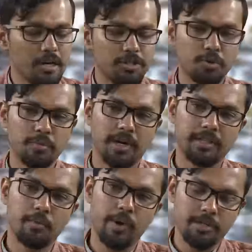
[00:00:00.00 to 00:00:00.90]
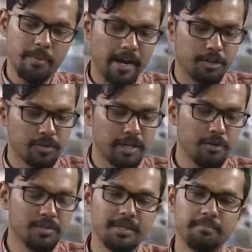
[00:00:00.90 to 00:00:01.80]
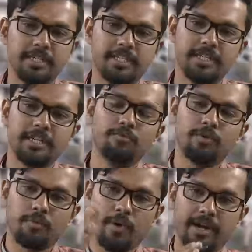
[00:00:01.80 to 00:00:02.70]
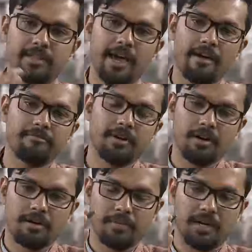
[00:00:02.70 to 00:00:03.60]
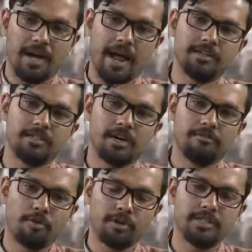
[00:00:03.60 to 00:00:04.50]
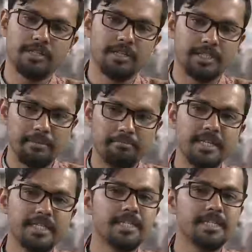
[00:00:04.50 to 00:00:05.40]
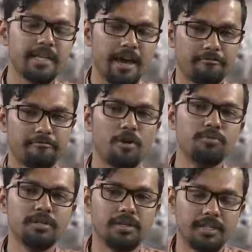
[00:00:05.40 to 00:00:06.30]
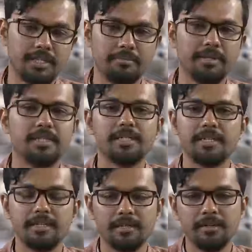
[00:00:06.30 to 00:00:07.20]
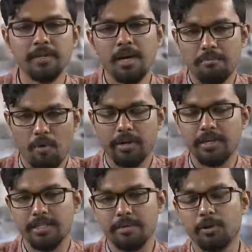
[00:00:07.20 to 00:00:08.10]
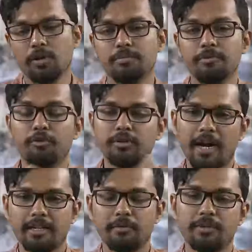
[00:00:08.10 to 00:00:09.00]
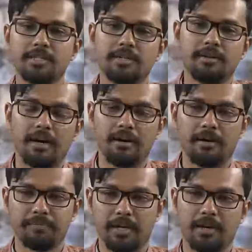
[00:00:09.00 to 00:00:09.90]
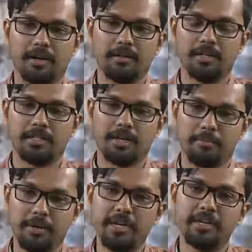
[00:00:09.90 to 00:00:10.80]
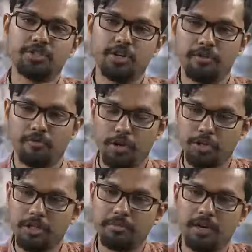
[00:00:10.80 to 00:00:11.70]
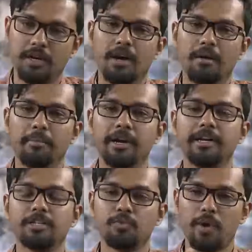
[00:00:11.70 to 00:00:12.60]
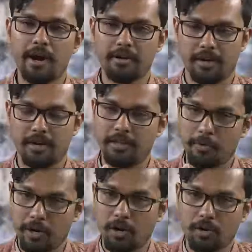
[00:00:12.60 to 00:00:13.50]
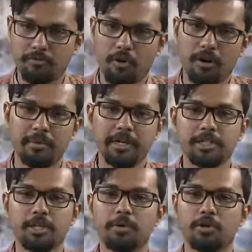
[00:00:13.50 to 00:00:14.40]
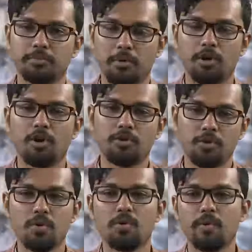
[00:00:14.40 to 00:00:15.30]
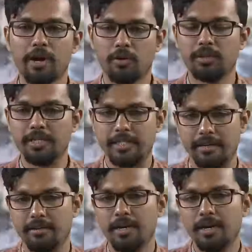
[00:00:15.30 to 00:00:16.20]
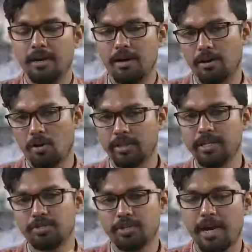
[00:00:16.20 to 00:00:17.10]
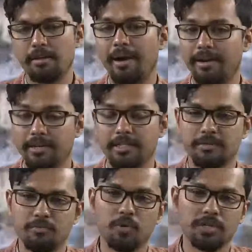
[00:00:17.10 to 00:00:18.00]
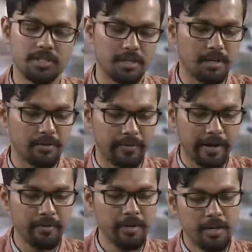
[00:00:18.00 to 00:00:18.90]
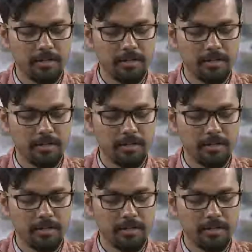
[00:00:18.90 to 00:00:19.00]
So uh, they went back to the new simplicity where they have uh, uh, and uh, for the simplicity they have found uh, the simplicity in the modernism because before that there was the um, uh, this pre-industrial revolution buildings where there were a lot of ornamentation because Baroque, Rococo and all this Gothic style mannerism was there.